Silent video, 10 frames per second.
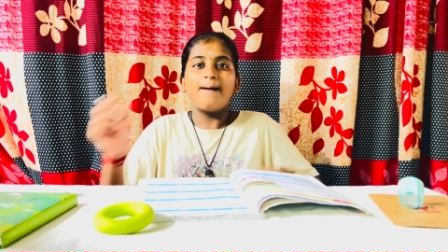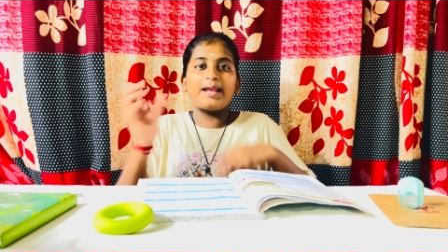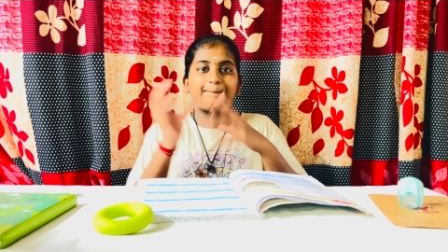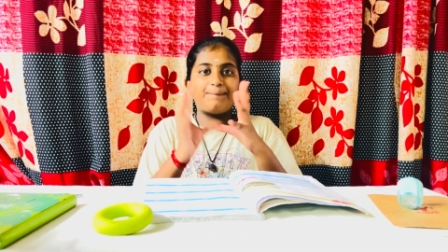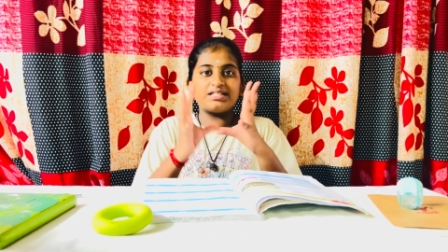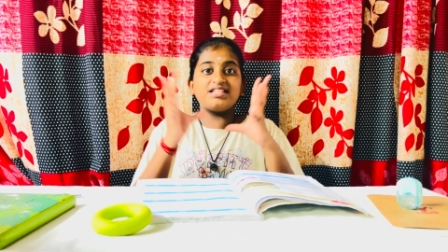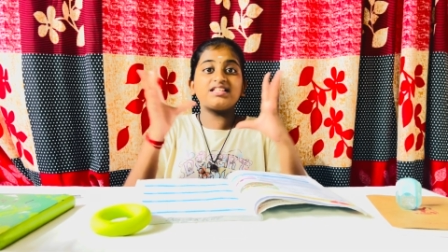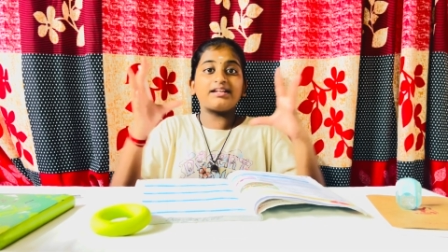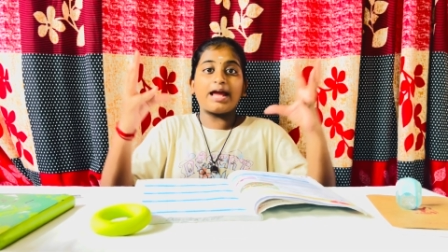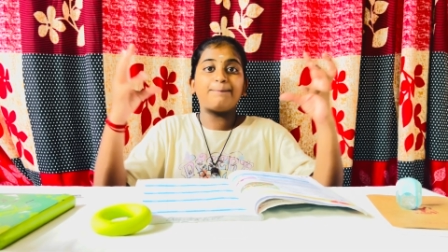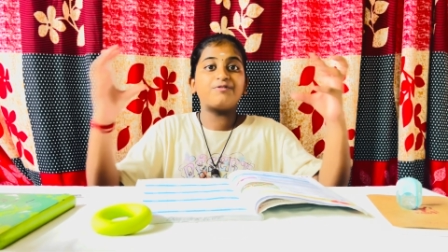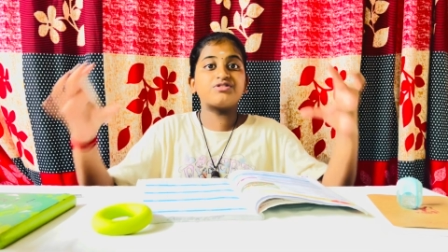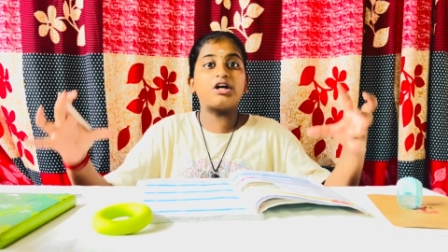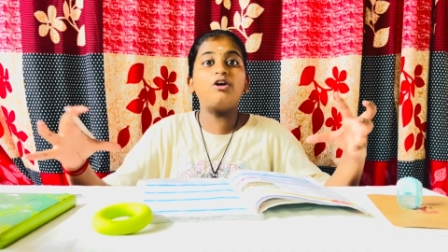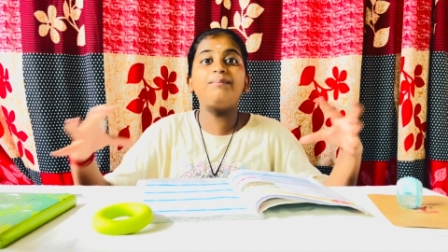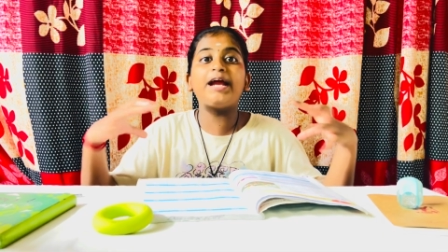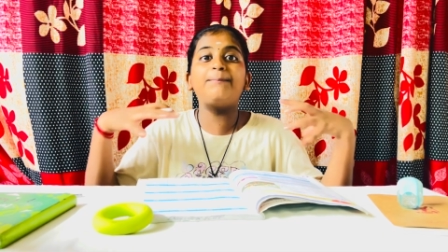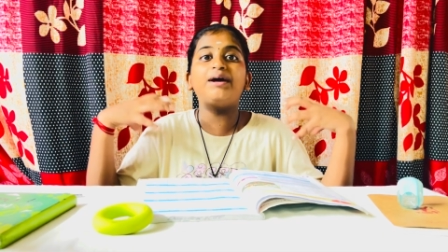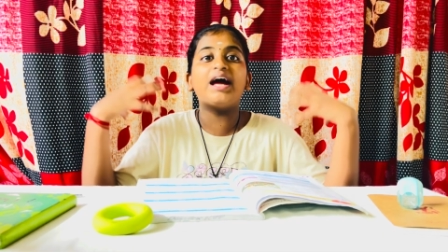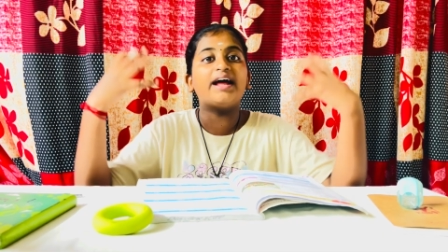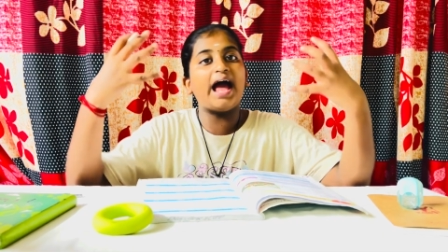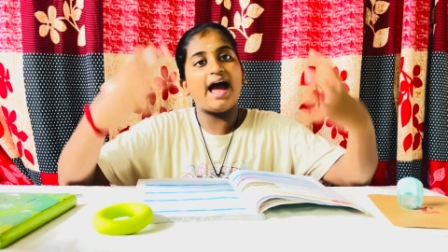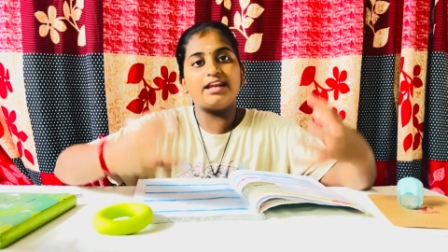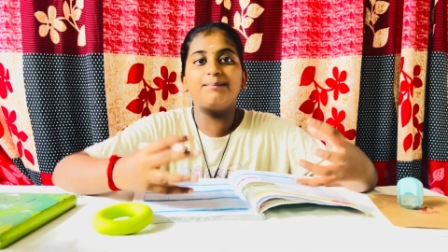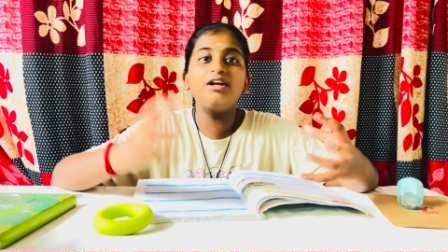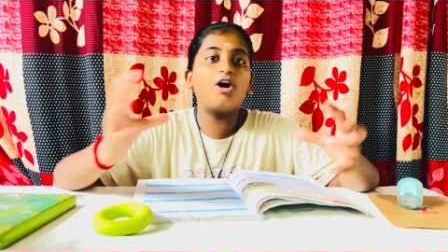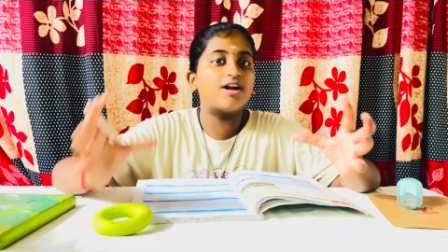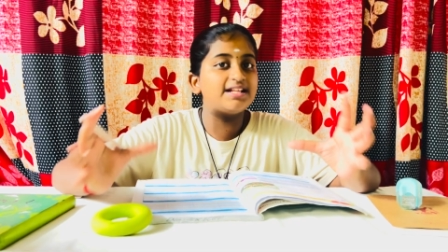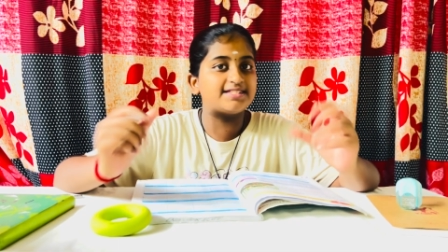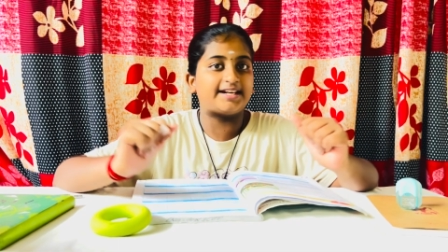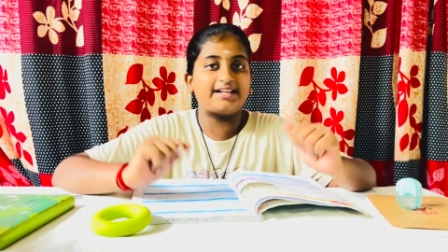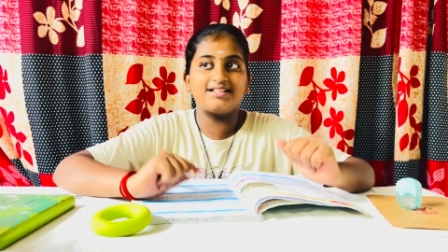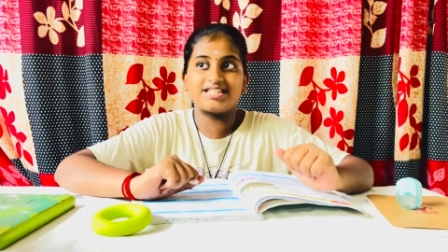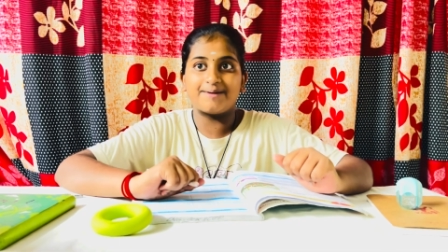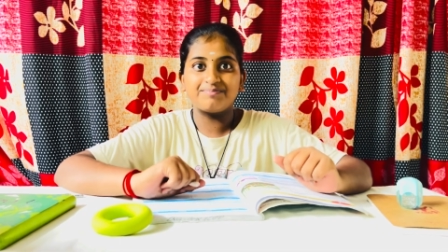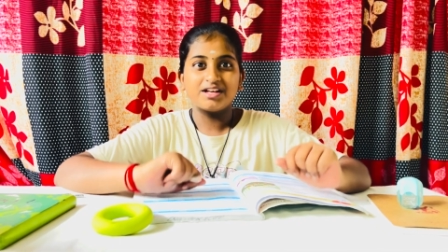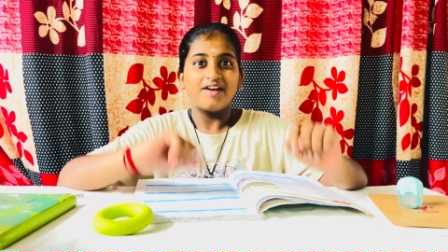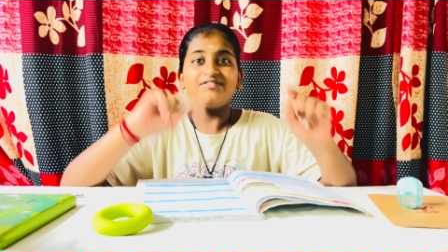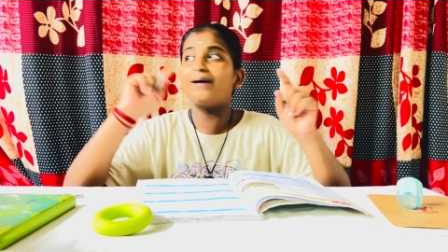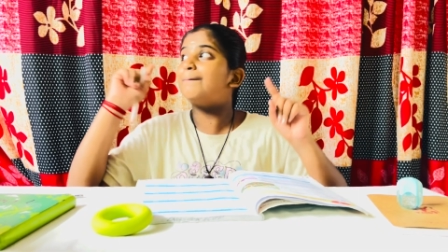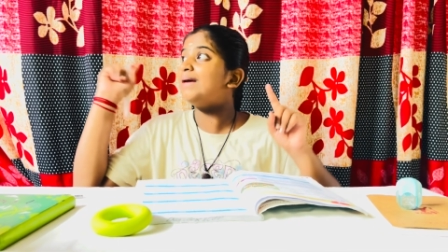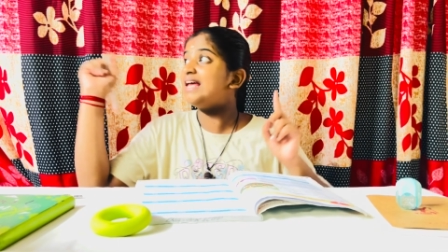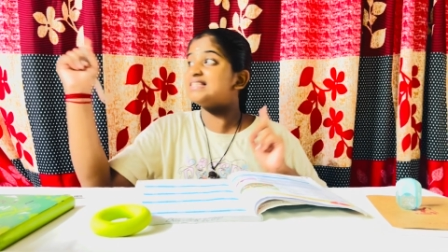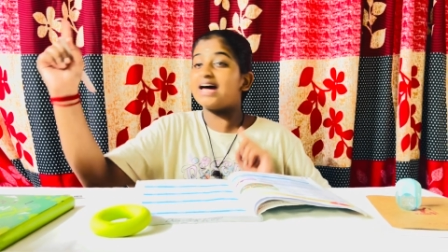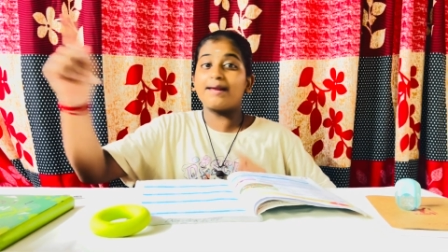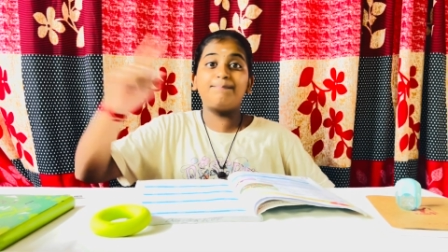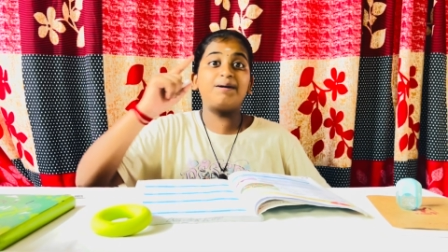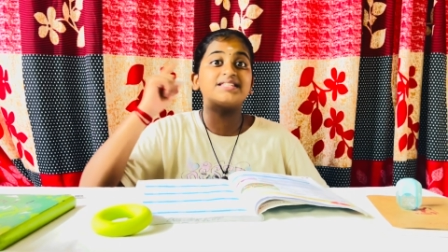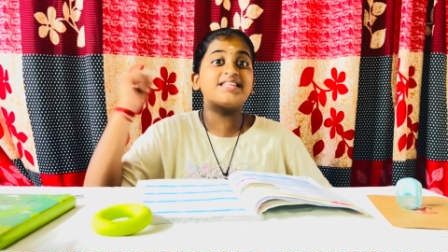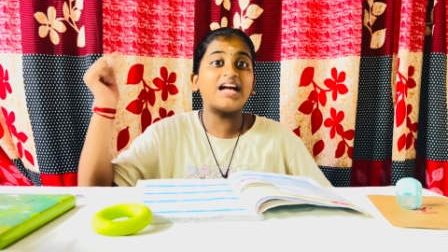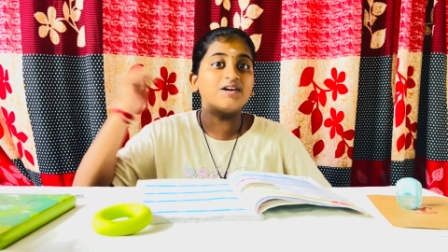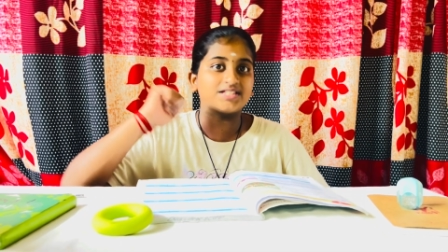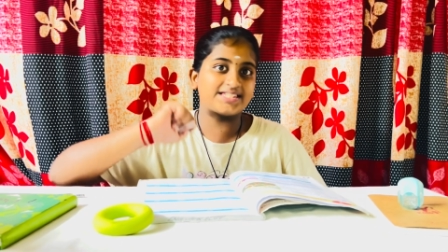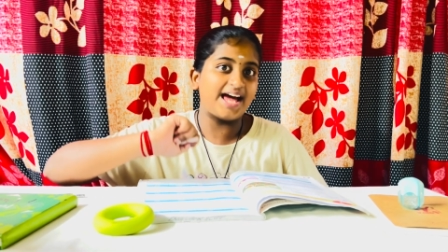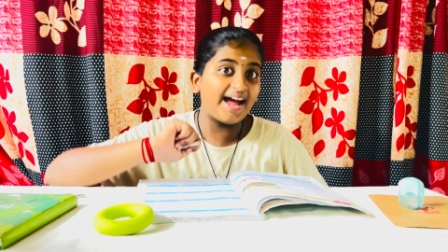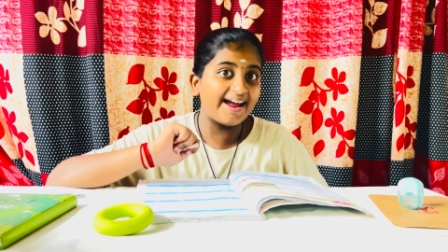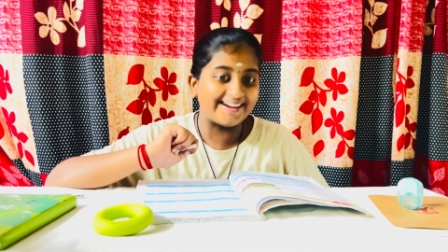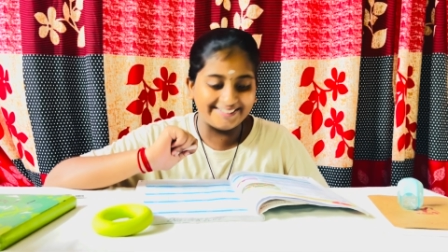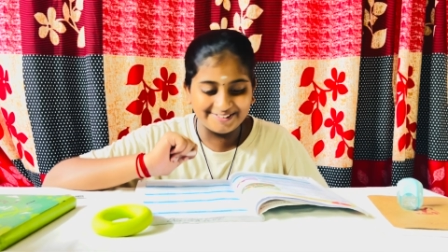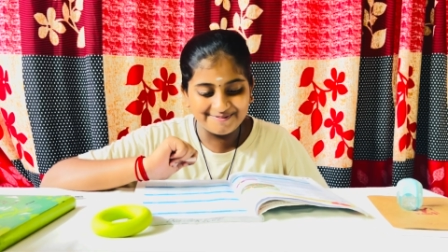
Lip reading: Like buzz is a type of sound made by an animal or insect. I'll say the bees are buzzing outside.